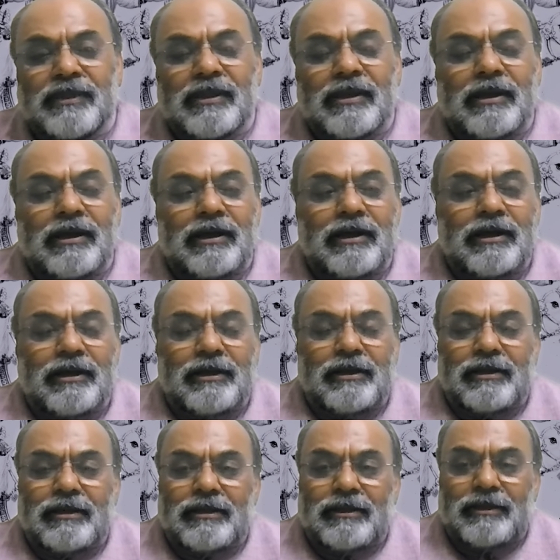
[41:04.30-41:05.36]
uh,
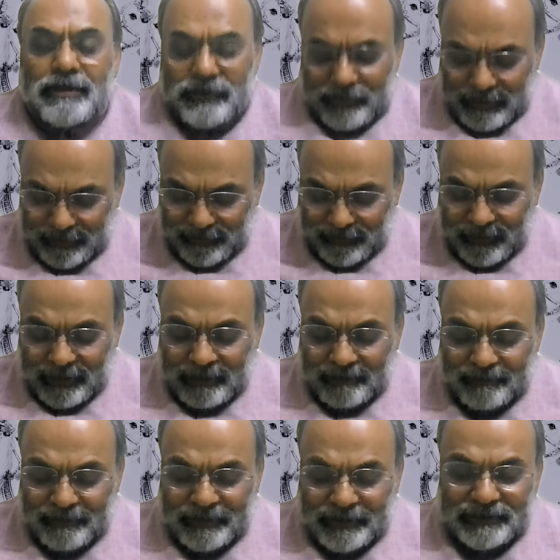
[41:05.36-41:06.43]
one of the
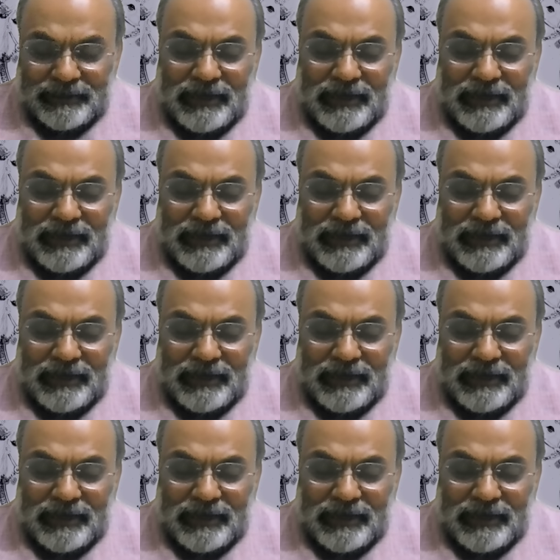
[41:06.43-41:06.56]
companies i